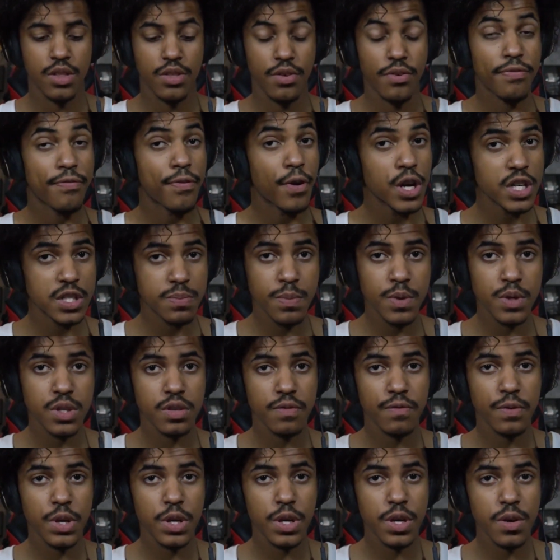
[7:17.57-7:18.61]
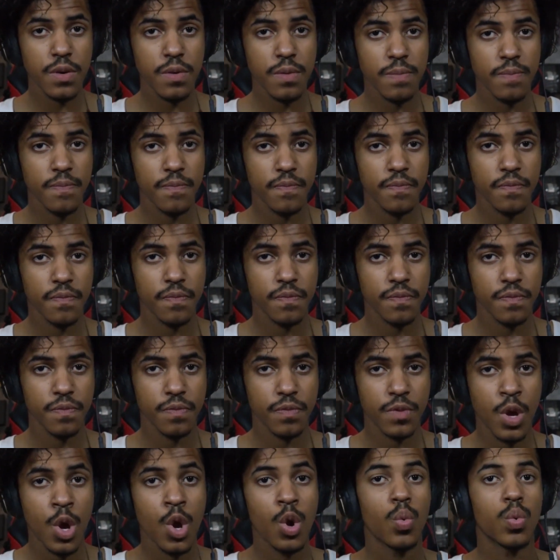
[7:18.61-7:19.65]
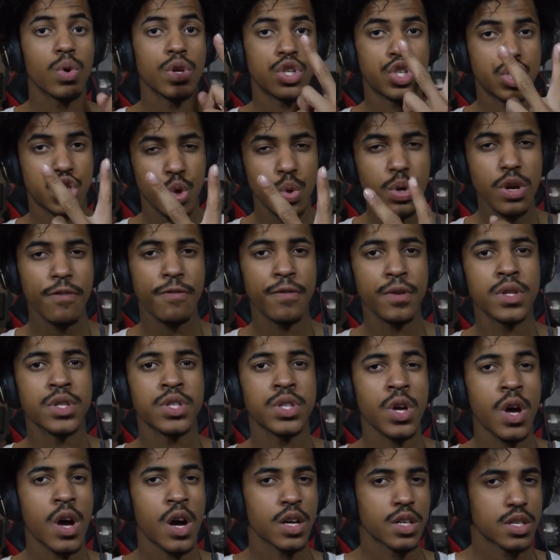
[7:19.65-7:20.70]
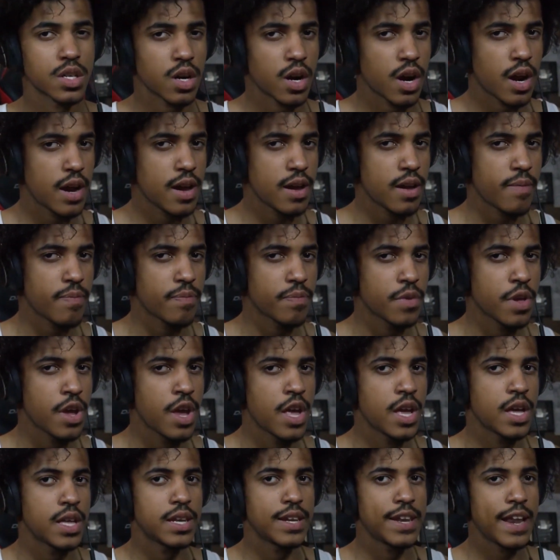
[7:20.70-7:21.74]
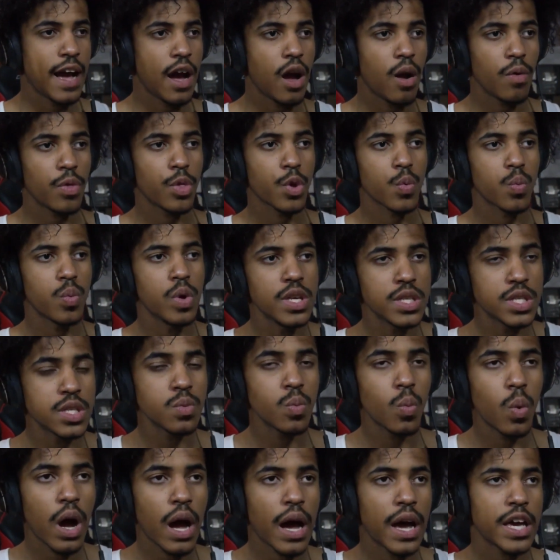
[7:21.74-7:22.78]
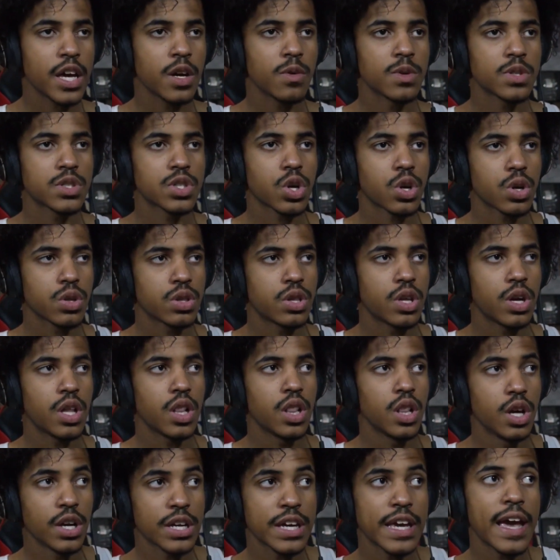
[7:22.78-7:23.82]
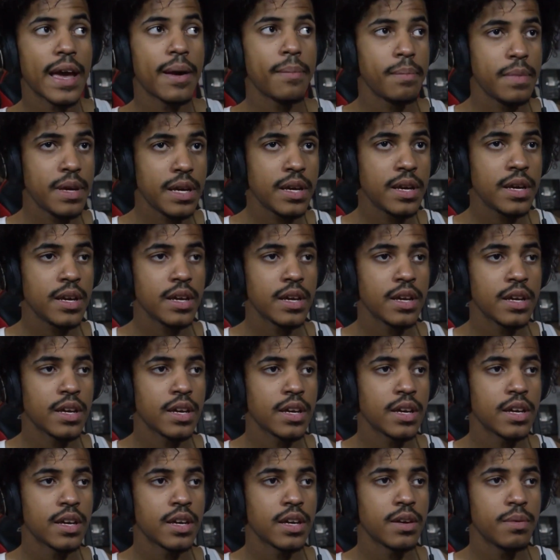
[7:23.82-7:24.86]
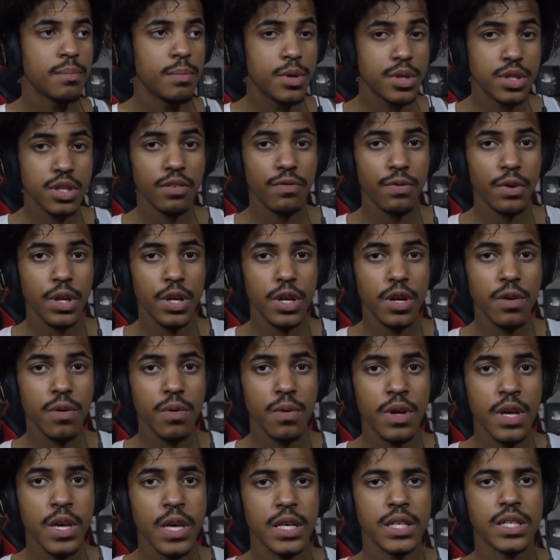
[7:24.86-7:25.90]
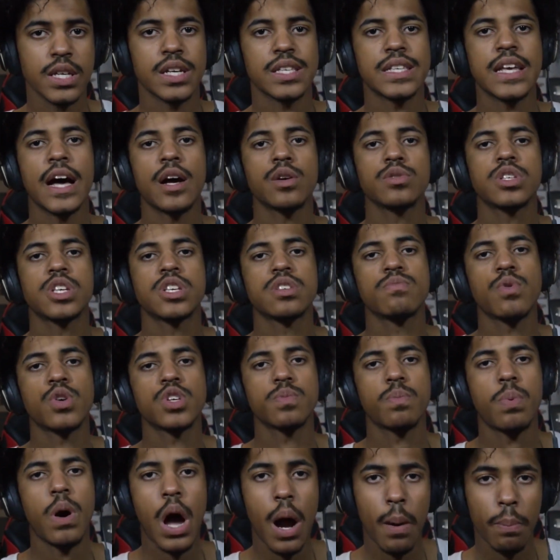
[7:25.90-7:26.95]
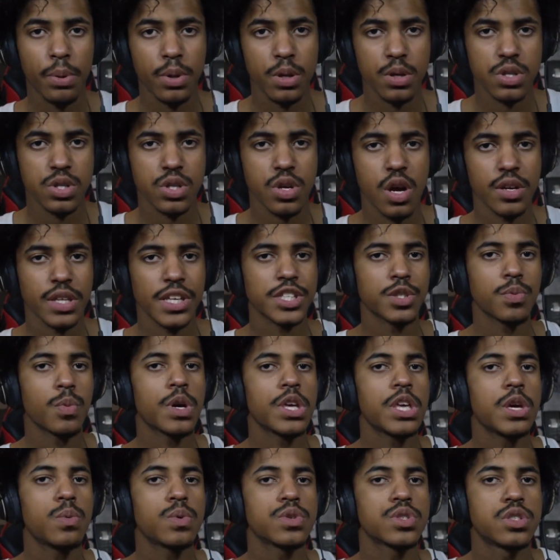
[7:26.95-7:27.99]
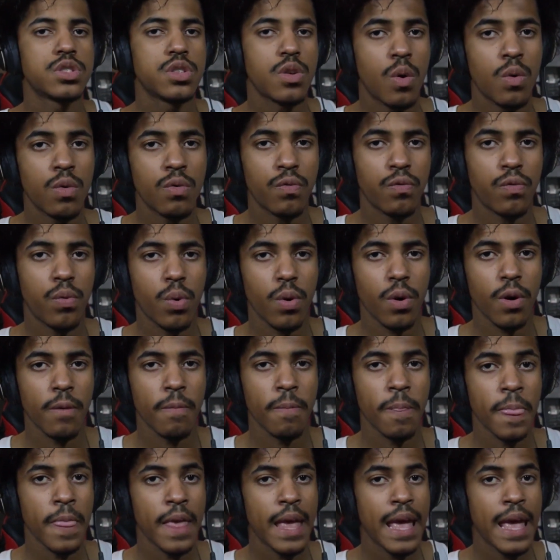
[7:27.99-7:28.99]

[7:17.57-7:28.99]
The first music video was two different songs, all right? Now, the reason why it was the Look At Me music video, because that was his most popular song. That's what he was known for.